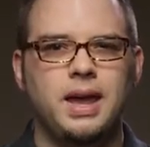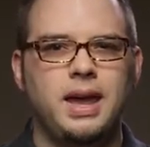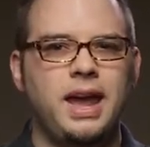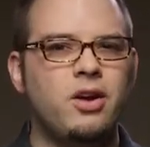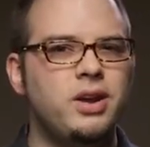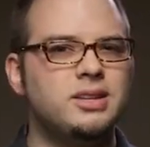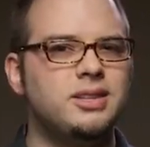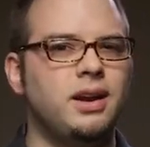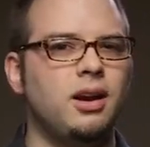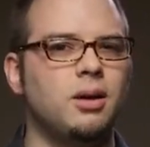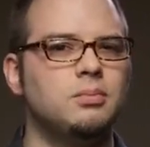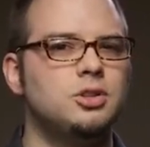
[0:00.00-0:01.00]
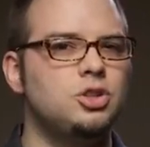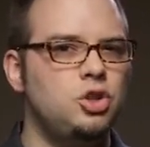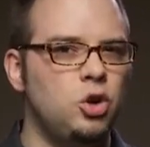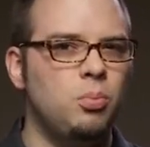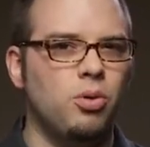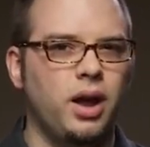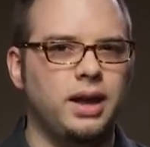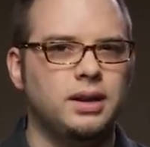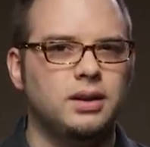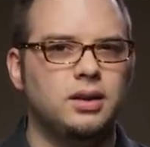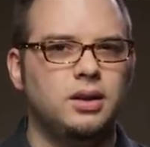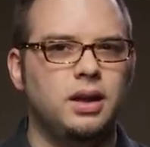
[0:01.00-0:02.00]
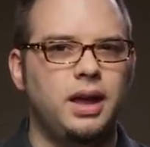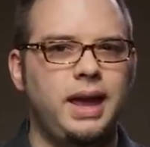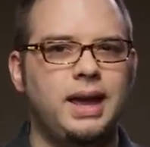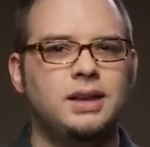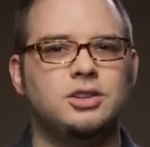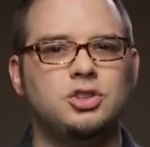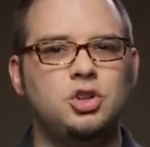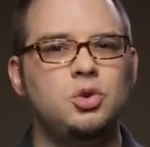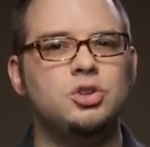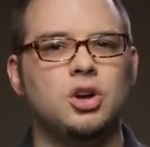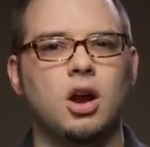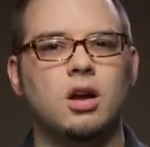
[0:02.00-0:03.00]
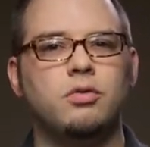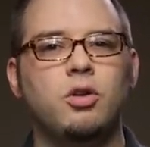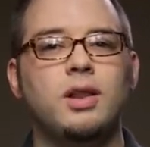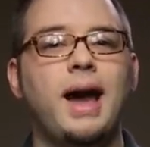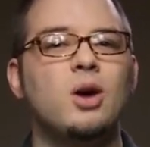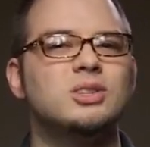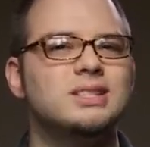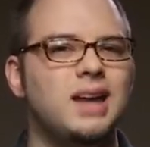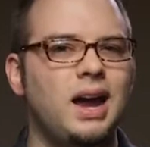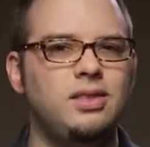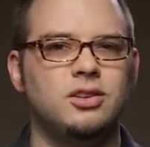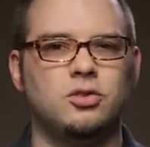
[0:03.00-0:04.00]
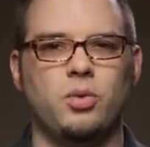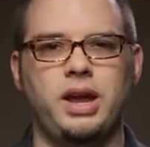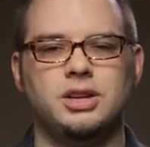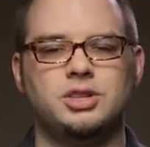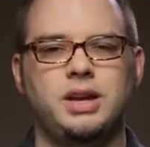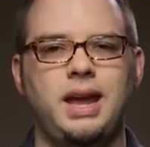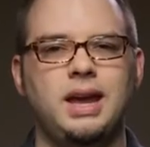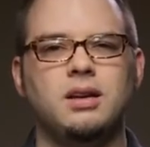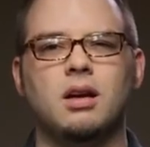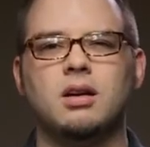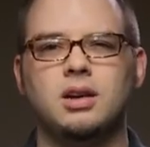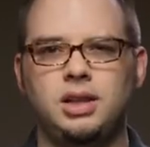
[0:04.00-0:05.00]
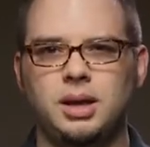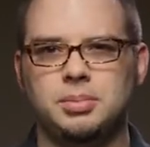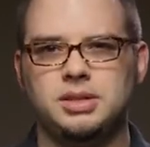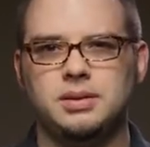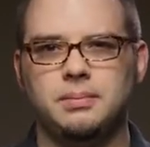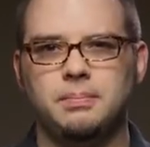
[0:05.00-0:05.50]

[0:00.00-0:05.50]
Areas that are too bright and too dark fall outside this range and are clipped.